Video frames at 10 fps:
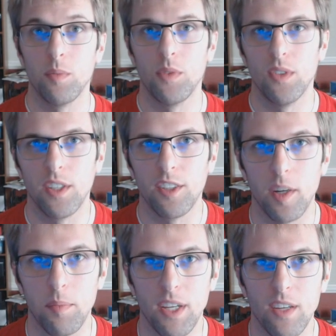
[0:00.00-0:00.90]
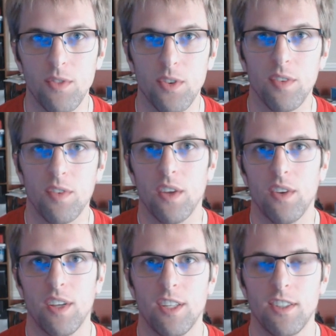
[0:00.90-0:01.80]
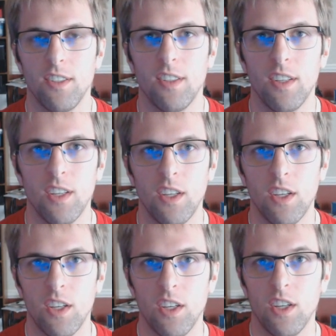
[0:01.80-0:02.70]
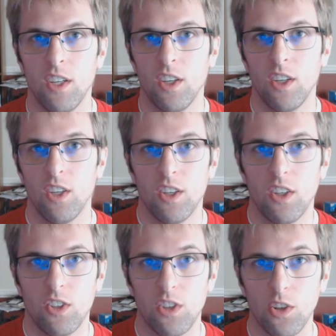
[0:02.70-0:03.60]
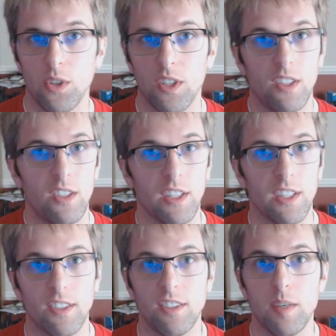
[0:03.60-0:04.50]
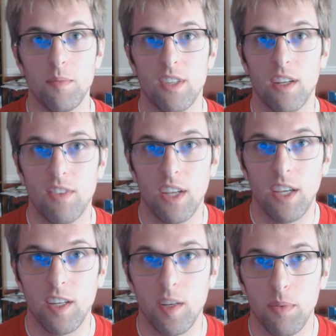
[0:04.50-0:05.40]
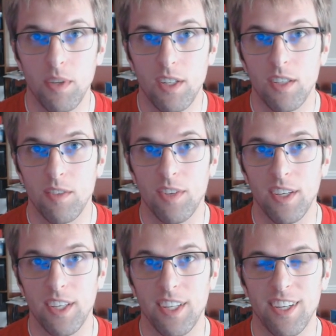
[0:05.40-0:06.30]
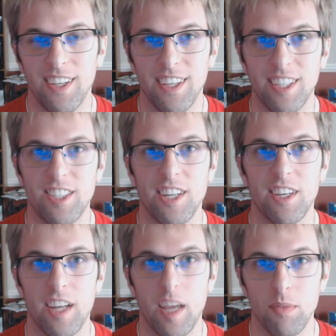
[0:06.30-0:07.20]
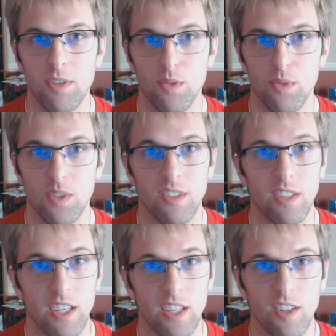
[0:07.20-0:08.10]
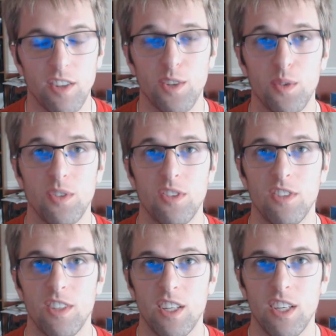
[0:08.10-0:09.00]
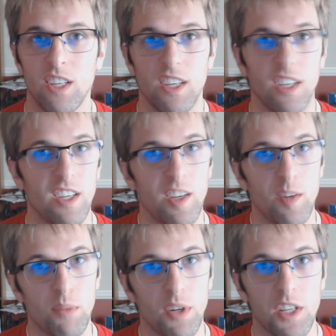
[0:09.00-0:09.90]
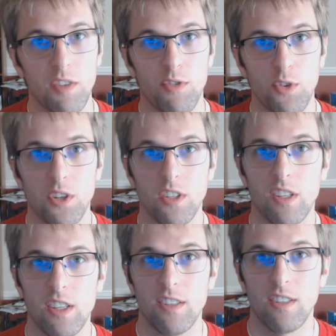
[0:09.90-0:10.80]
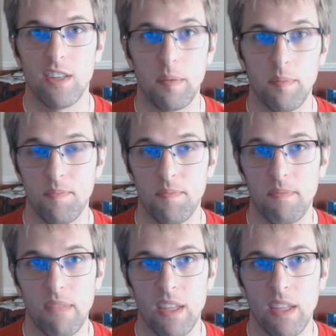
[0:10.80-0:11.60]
welcome to another update for the Foundation. So it seems that I've taken a bit of a extended absence once again, although it's pretty enforced this time.